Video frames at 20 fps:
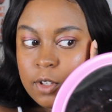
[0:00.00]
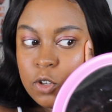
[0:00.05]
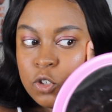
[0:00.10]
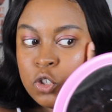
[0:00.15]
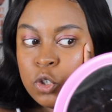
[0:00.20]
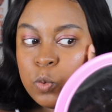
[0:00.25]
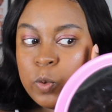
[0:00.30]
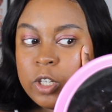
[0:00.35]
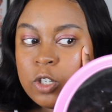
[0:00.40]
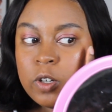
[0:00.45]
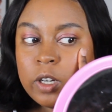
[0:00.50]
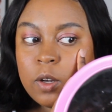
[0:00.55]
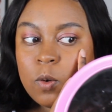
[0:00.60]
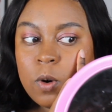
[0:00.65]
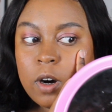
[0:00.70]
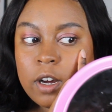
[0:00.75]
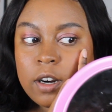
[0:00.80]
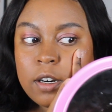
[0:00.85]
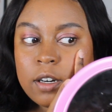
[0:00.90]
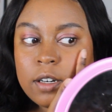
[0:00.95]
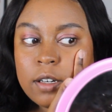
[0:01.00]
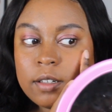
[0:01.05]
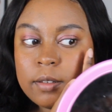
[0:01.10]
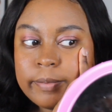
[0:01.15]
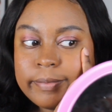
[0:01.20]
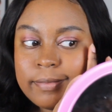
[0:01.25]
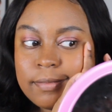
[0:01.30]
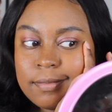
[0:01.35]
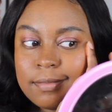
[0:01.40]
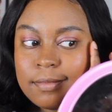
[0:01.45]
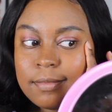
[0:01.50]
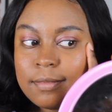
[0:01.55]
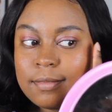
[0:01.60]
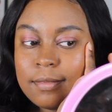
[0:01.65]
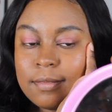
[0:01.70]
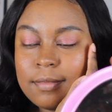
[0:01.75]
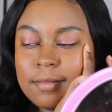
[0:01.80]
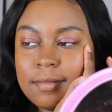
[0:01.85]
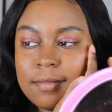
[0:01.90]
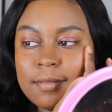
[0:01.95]
Do we drink water?
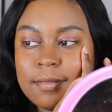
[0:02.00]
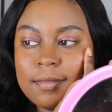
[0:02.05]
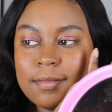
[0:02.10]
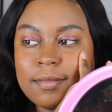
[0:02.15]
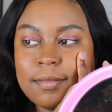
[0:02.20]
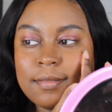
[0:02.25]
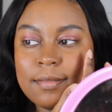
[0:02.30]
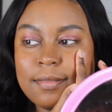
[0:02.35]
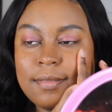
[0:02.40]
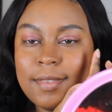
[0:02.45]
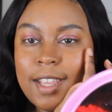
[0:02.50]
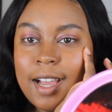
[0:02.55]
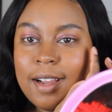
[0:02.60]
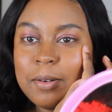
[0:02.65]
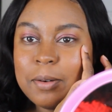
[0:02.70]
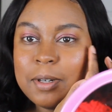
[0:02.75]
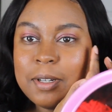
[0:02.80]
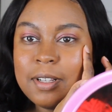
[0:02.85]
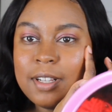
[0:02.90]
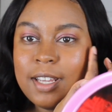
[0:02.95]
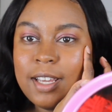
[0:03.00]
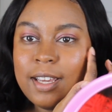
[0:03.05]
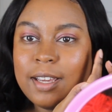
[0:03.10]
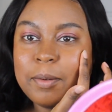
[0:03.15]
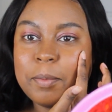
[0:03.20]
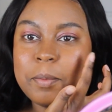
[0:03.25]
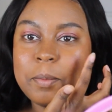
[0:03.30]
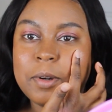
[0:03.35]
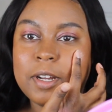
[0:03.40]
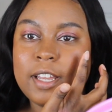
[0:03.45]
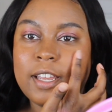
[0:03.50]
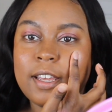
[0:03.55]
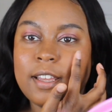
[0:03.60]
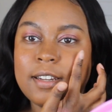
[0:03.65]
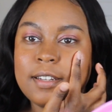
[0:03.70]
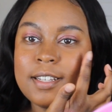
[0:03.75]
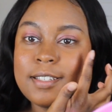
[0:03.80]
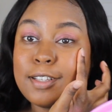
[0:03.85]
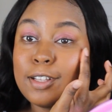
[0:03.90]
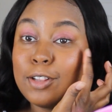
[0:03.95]
Not really,
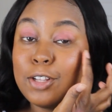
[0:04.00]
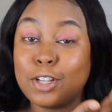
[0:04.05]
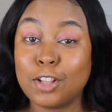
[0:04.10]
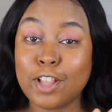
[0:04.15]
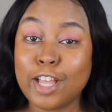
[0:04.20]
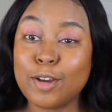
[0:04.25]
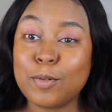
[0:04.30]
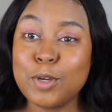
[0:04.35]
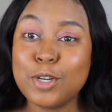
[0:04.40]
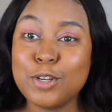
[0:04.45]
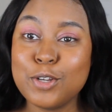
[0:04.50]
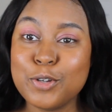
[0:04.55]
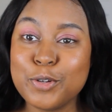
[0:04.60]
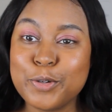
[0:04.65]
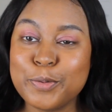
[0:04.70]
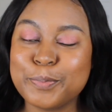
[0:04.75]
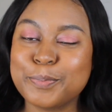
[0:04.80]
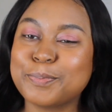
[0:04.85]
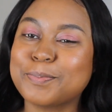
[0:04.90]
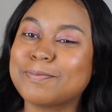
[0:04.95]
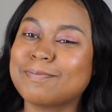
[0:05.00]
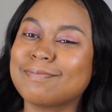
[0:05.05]
but does it look like we do?